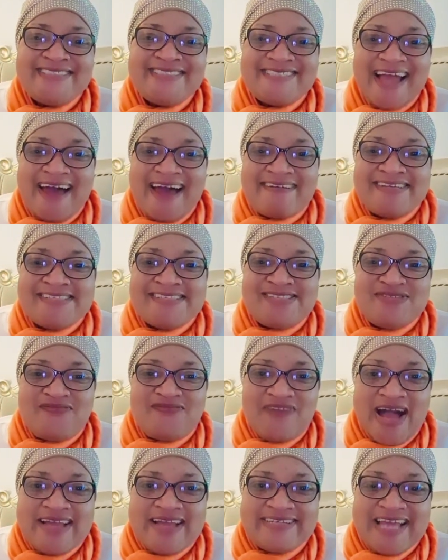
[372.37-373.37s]
Charity
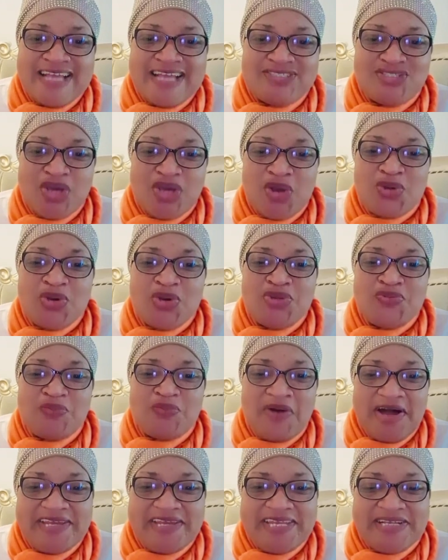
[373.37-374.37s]
Foundation, good
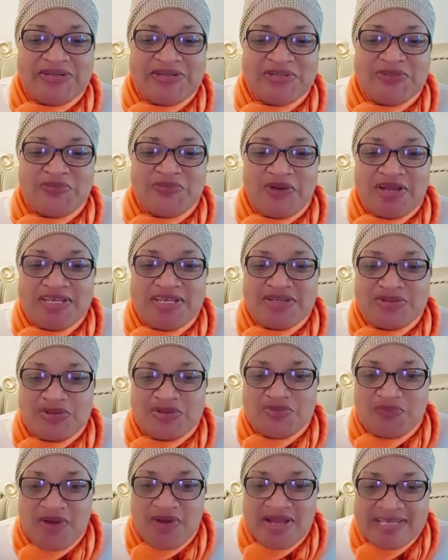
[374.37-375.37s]
morning,
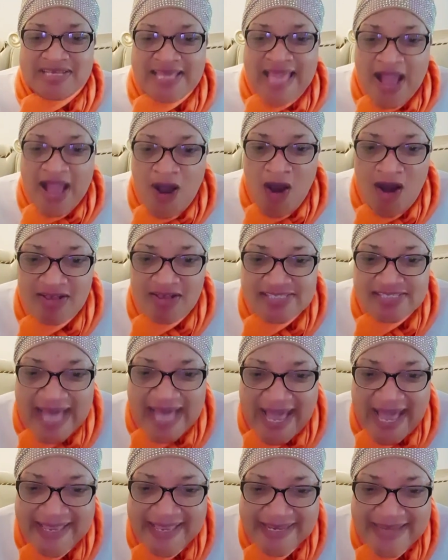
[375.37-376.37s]
Oh,
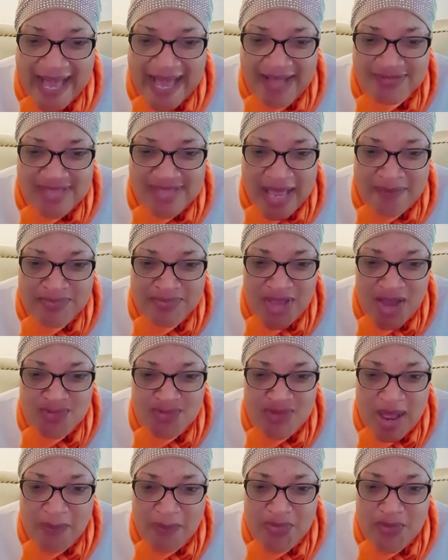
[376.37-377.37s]
Saida,
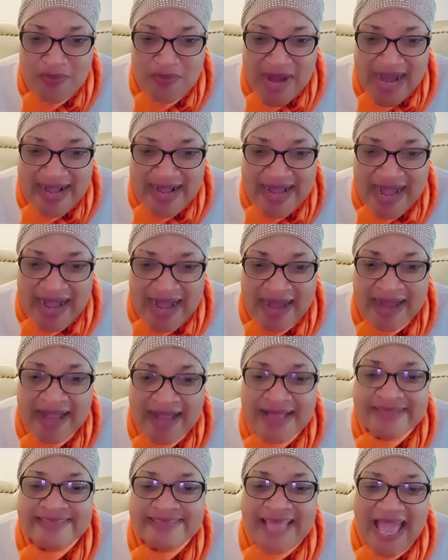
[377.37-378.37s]
Sabiodu Abubaka,
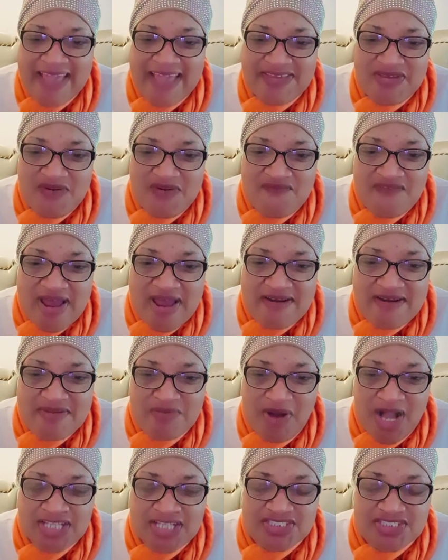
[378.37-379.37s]
thank you very
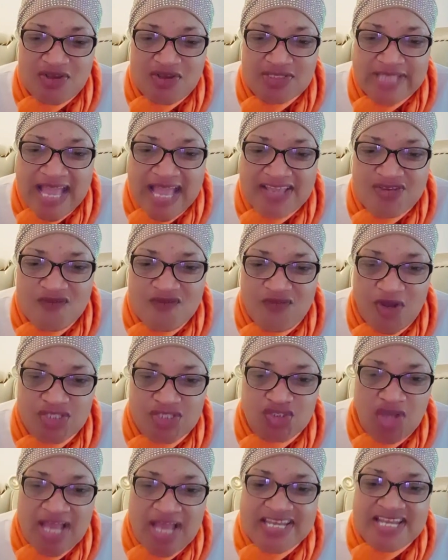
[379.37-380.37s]
much, thank you for
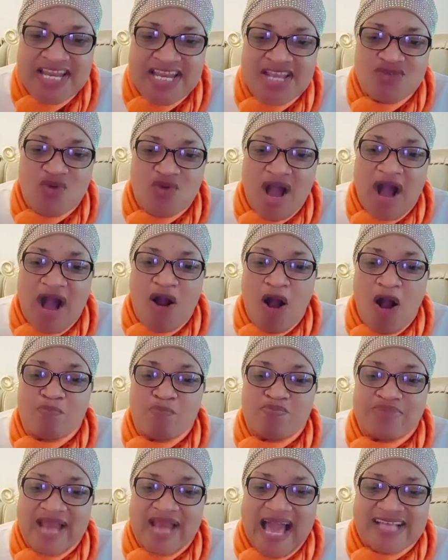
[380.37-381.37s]
joining in, you are all
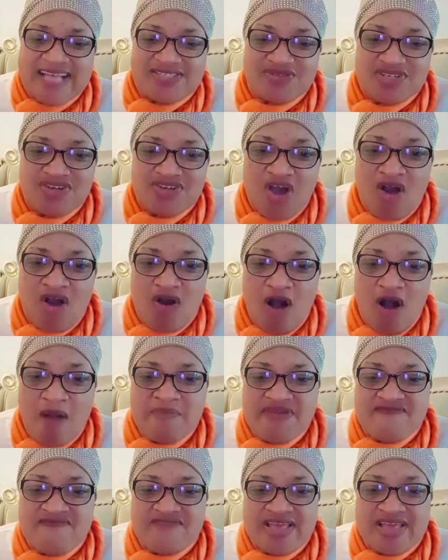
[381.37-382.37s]
blessed, you did not
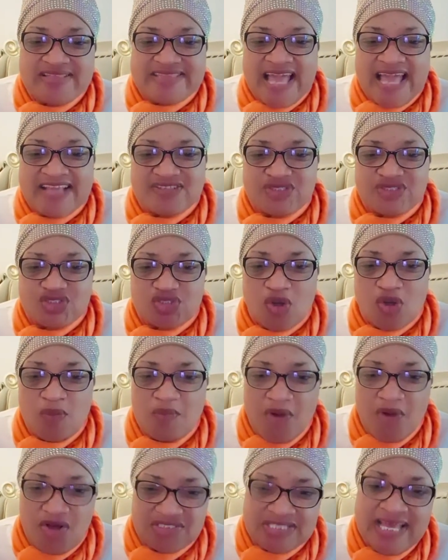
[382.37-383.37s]
come in vain, thank you so
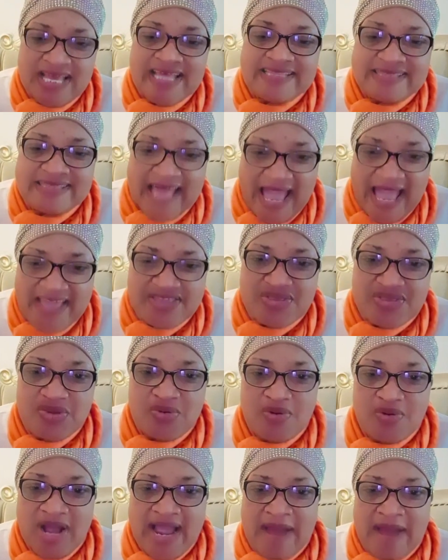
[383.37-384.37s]
much. Thank
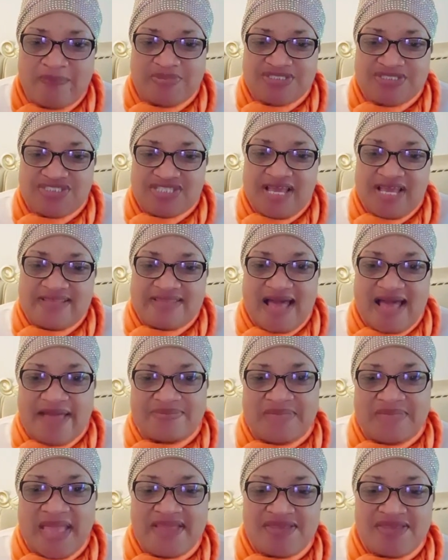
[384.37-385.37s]
you. I appreciate
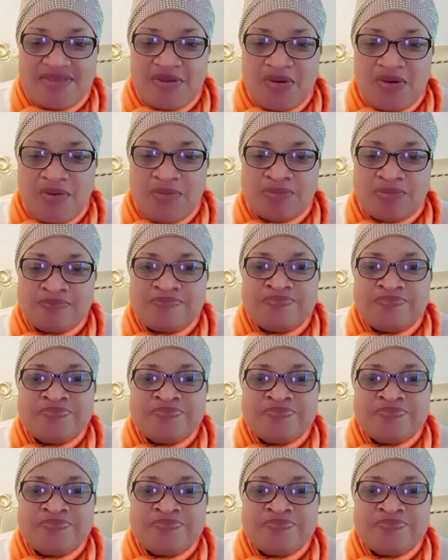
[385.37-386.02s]
that. Thank you.